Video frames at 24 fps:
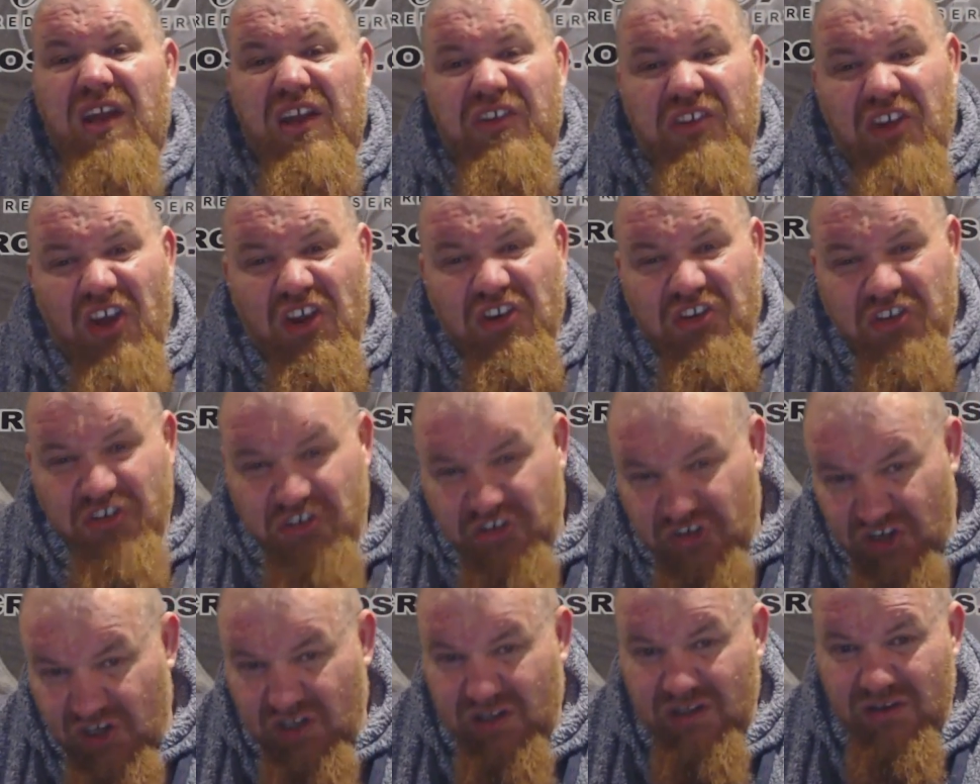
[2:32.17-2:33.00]
there's a
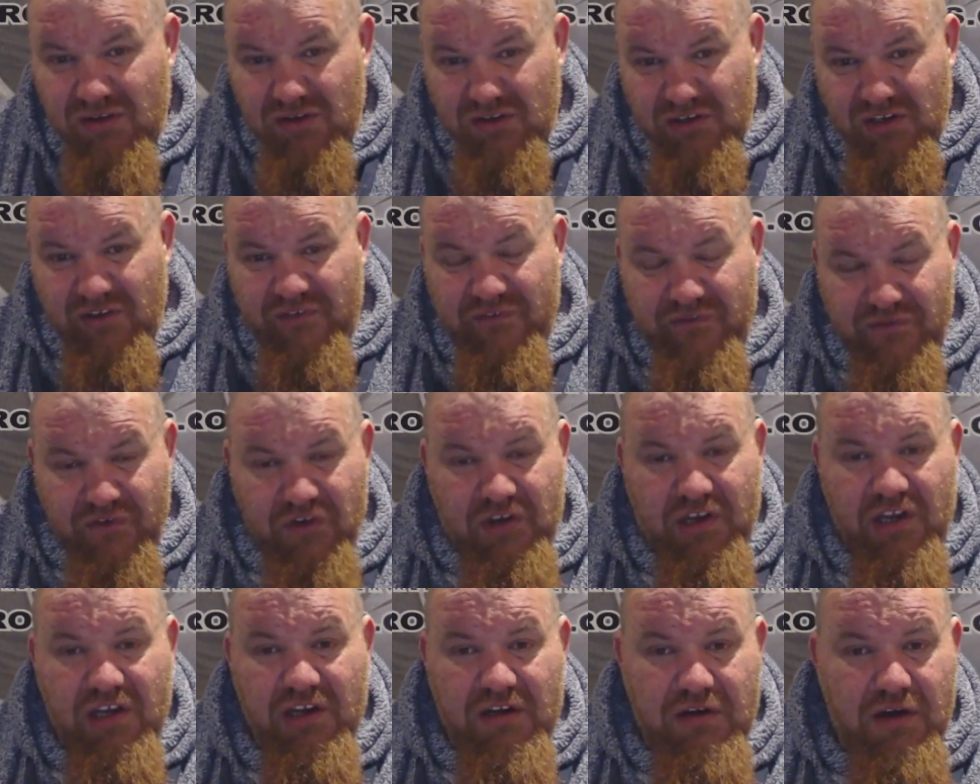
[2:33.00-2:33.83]
shitload of
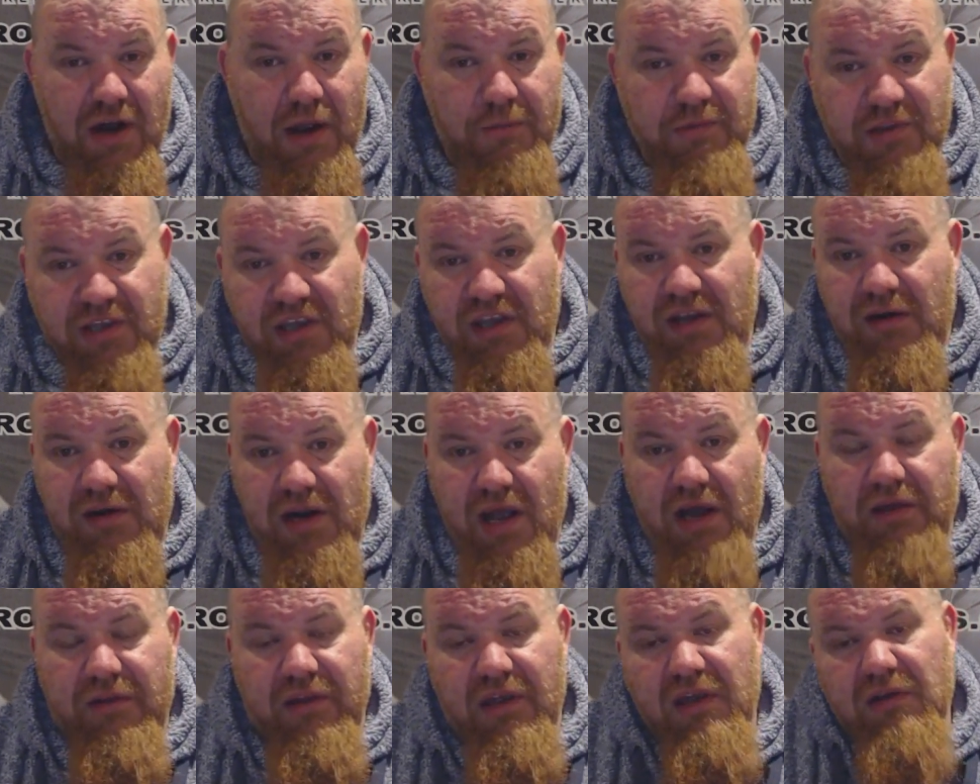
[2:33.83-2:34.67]
fucking crap
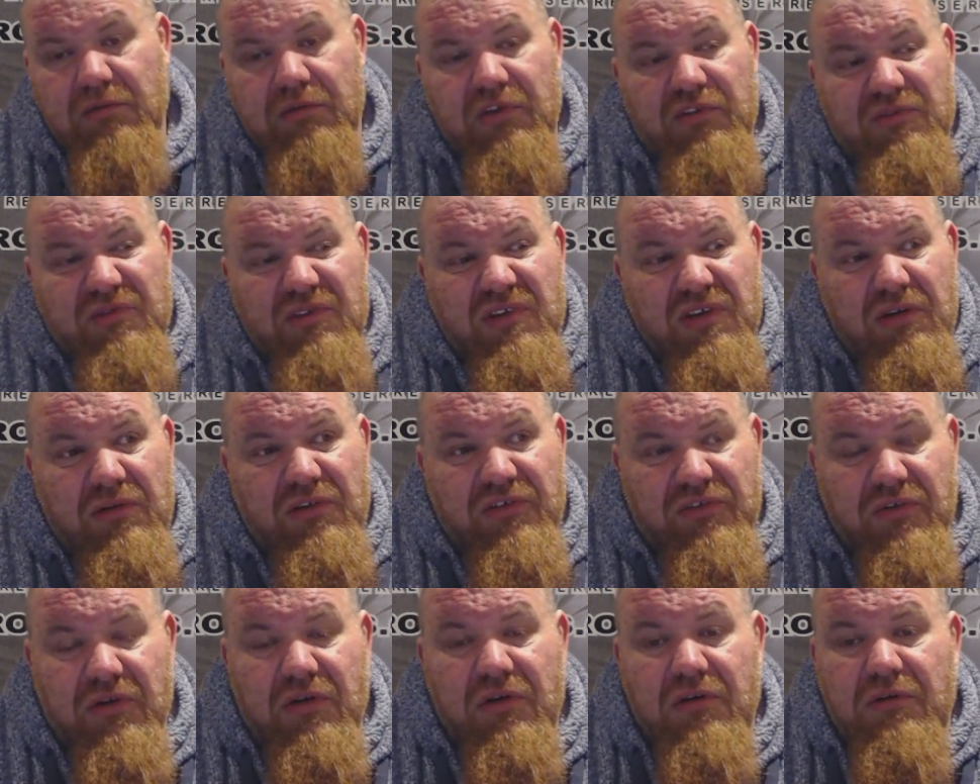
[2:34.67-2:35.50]
gear out there, which we know
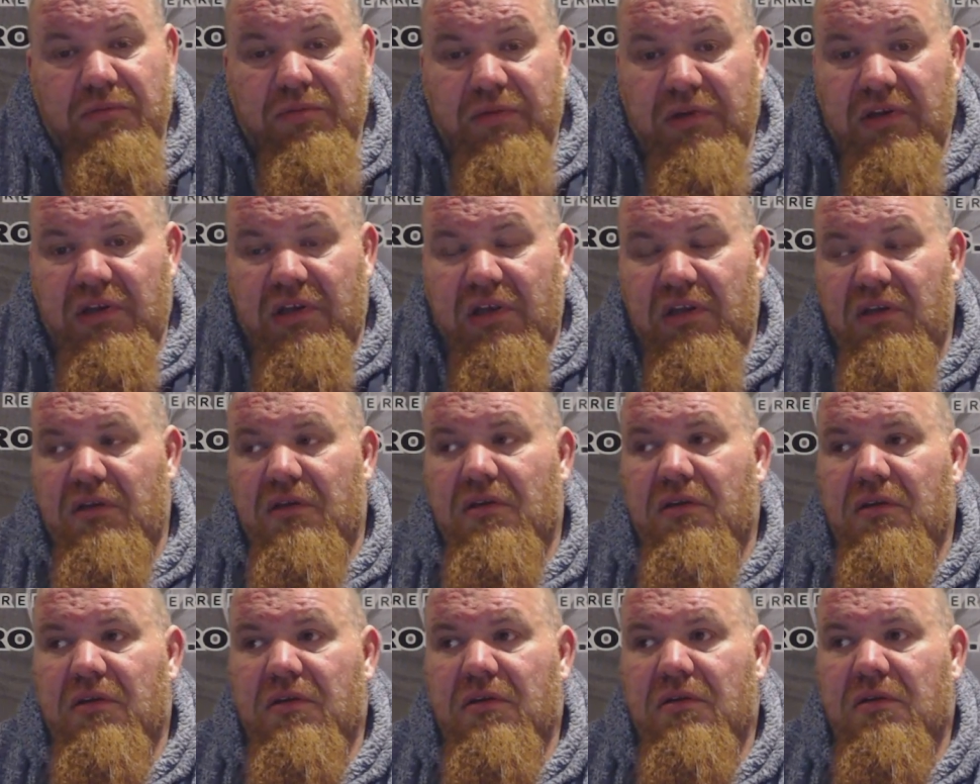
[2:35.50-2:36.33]
it's not all brilliant,